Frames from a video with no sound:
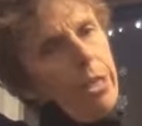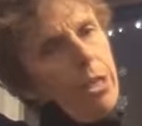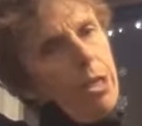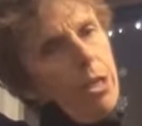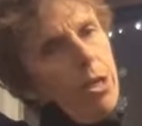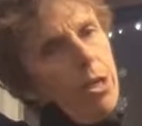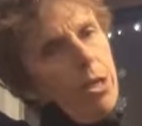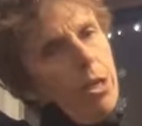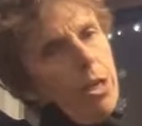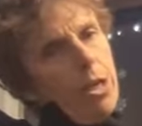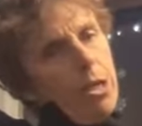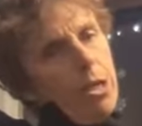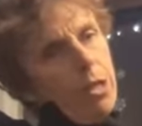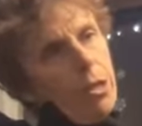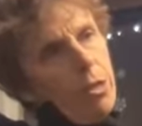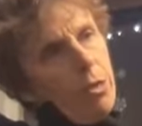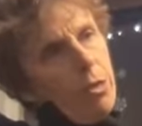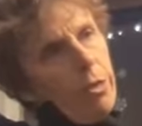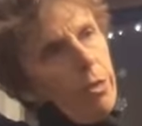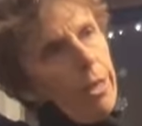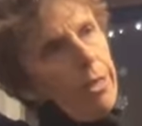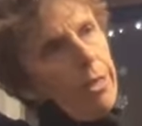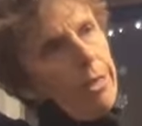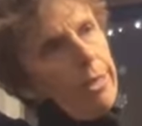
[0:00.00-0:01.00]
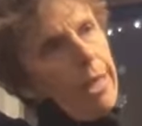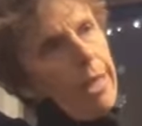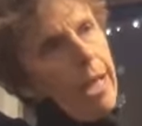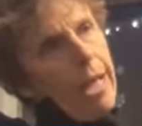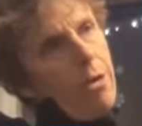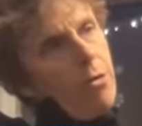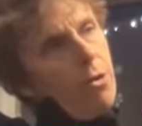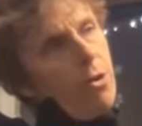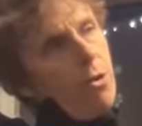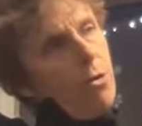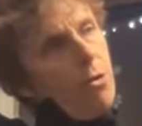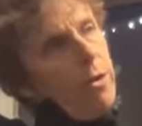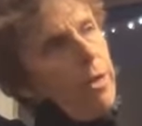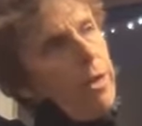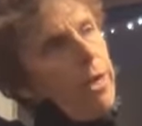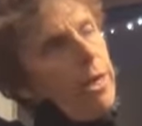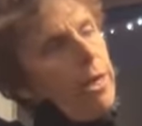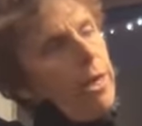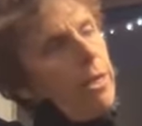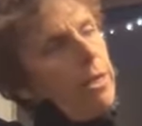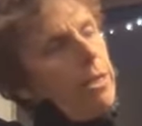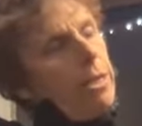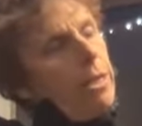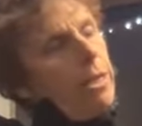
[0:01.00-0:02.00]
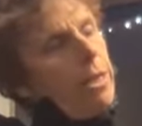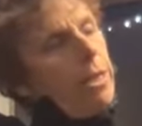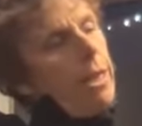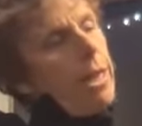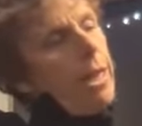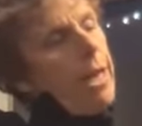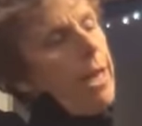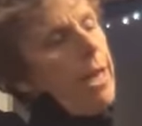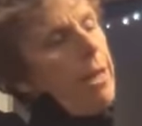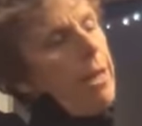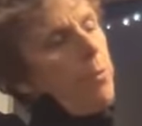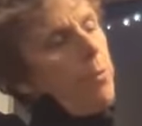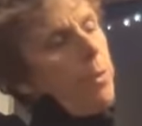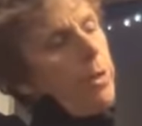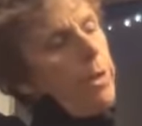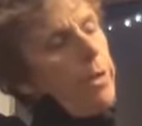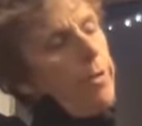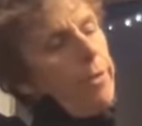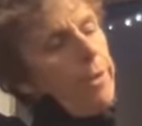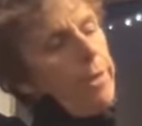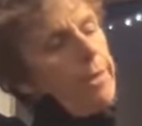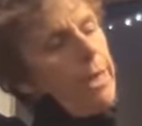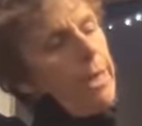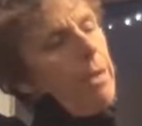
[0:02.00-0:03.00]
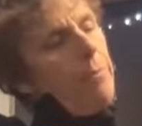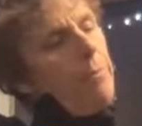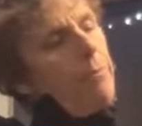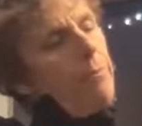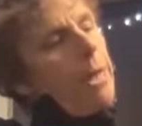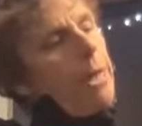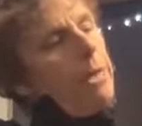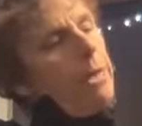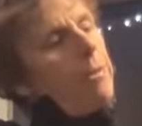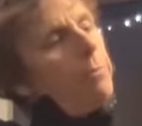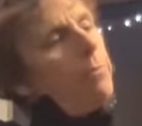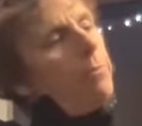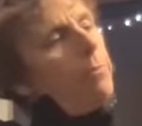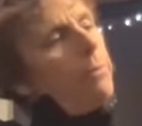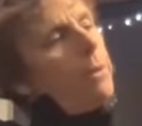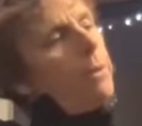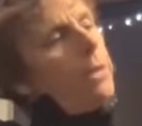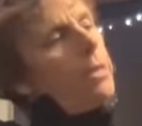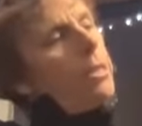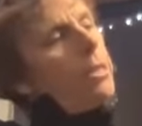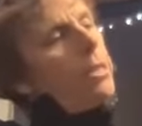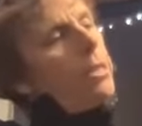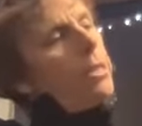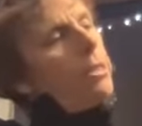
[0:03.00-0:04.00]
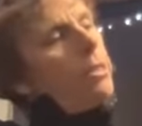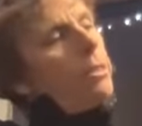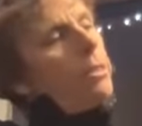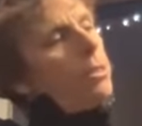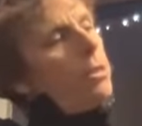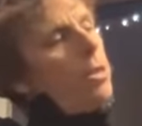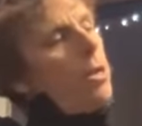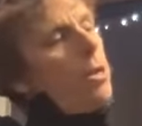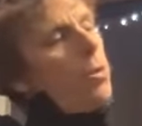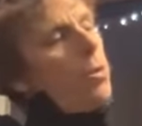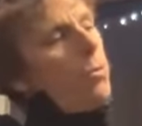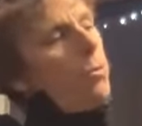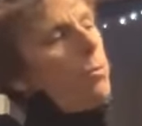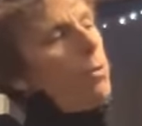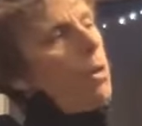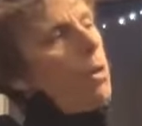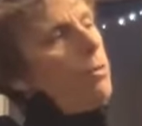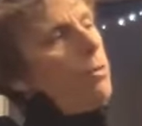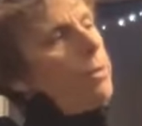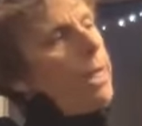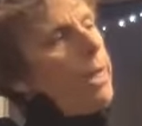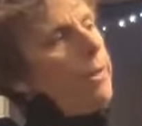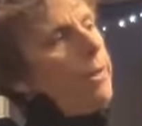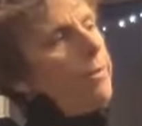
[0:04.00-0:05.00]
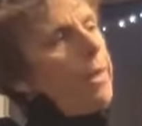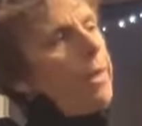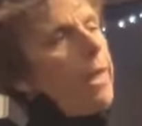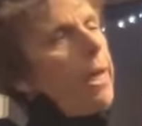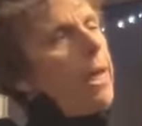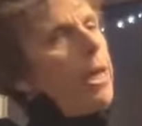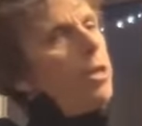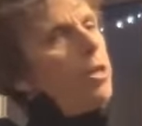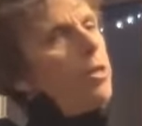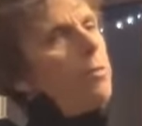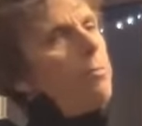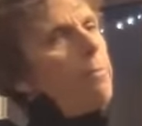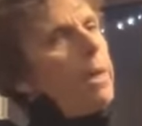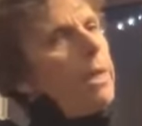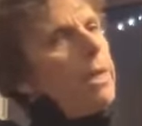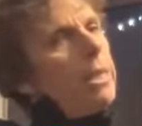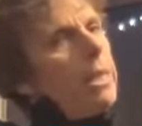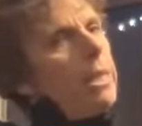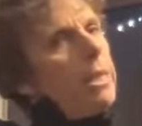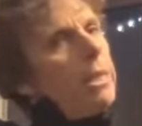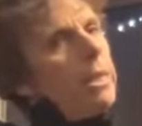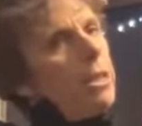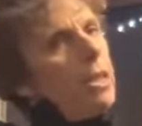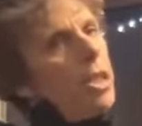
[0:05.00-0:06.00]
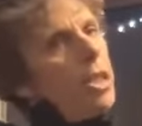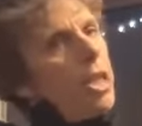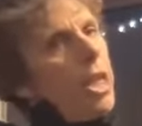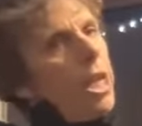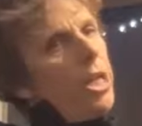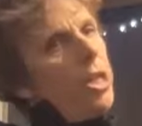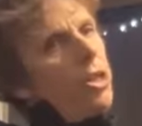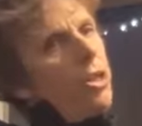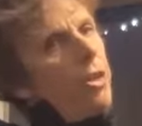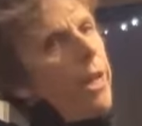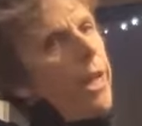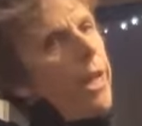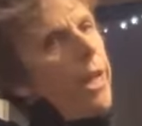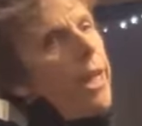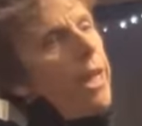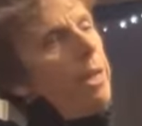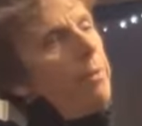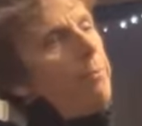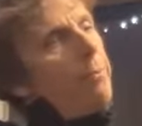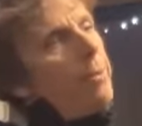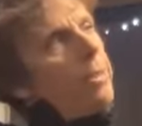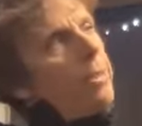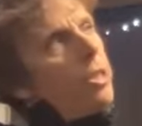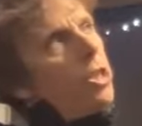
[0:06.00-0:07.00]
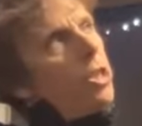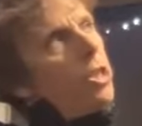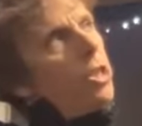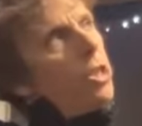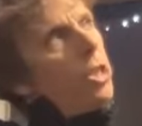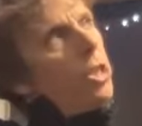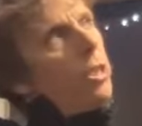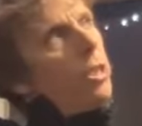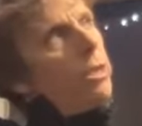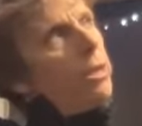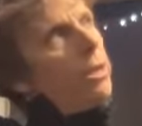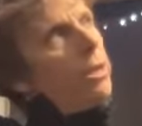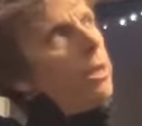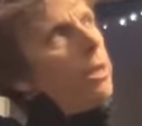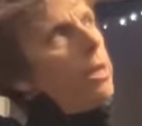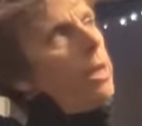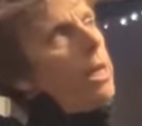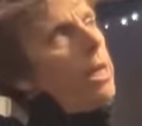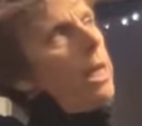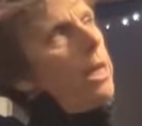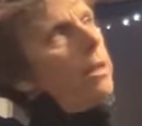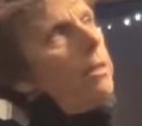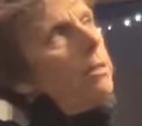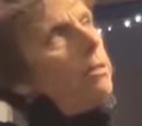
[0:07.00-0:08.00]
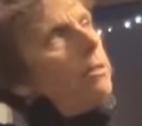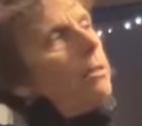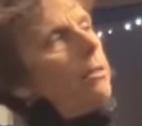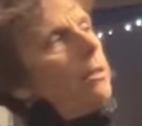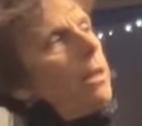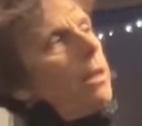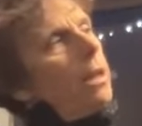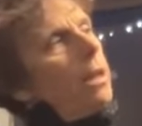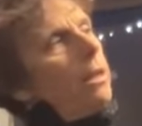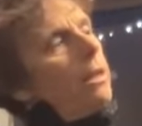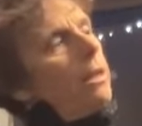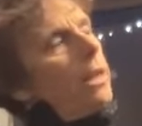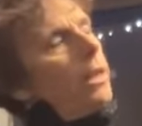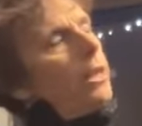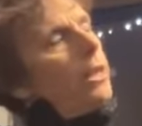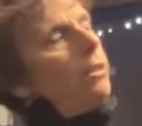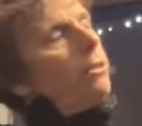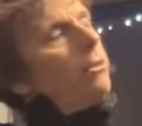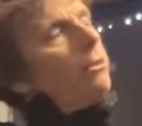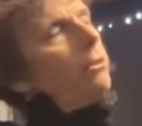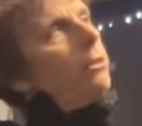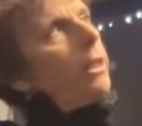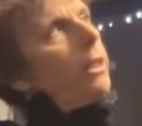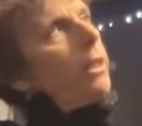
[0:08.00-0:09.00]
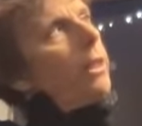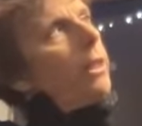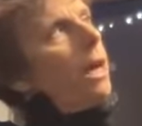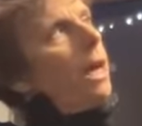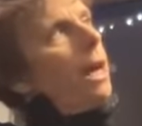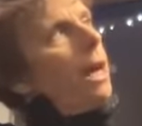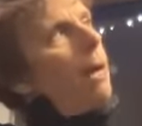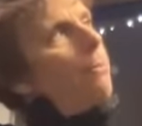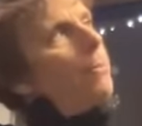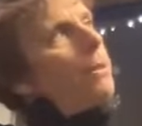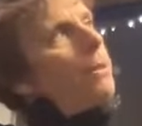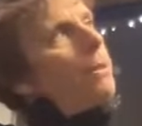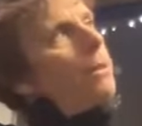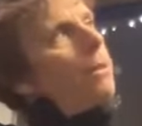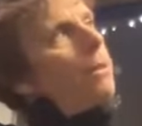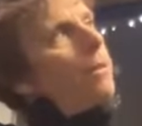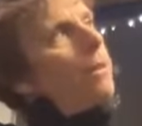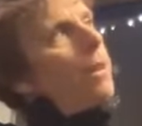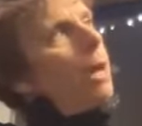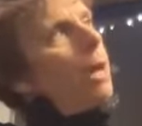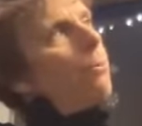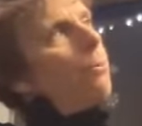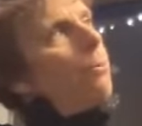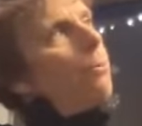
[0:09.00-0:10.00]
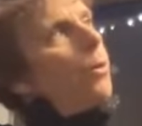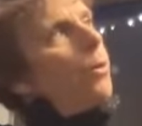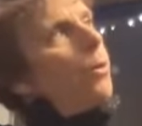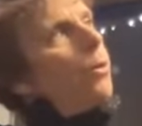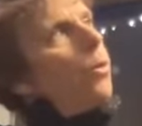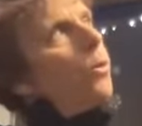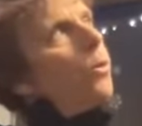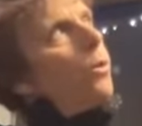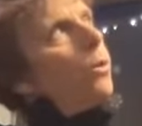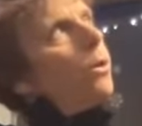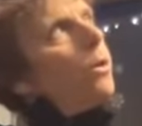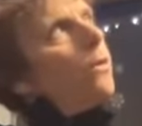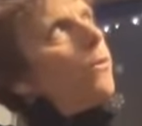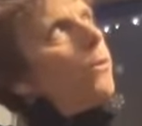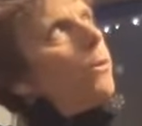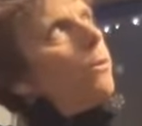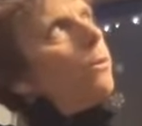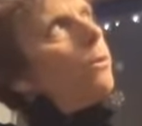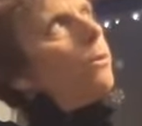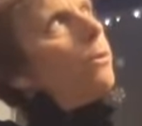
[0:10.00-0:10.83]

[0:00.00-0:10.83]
here. So let's now go ahead, and we're in the side bend, but just rotate the head. You might need to change your hand position and look like you're looking up into the upward corner of the